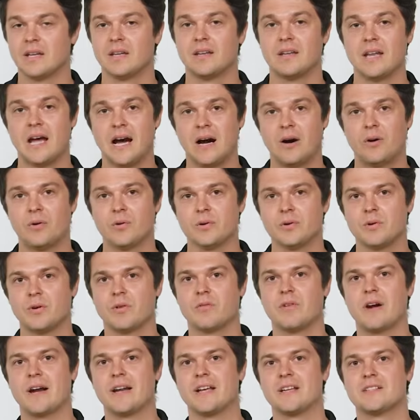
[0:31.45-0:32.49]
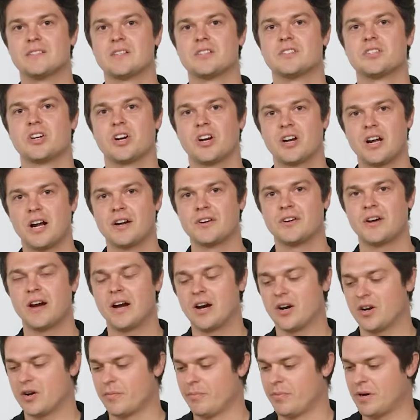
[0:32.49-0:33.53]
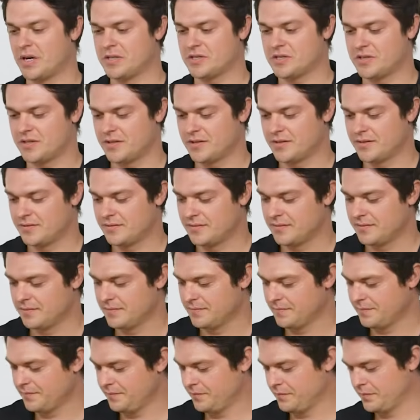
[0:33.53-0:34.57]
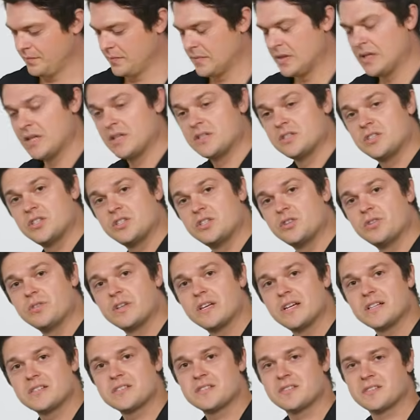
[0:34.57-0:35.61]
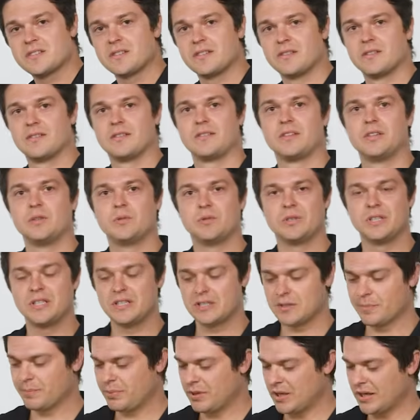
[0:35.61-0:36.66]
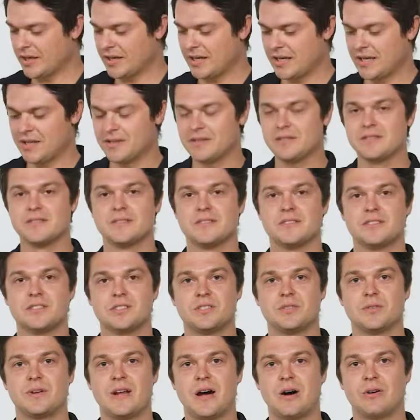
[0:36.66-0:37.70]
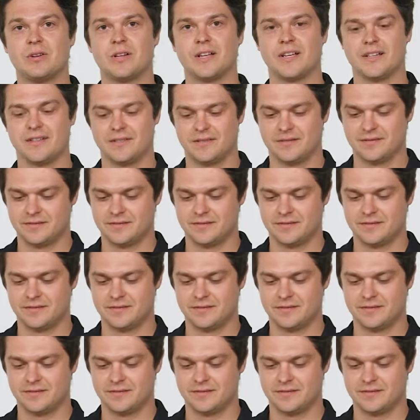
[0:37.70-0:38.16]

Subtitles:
Now you are ready to turn on your air compressor. To do this, you will need to plug it in to an outlet.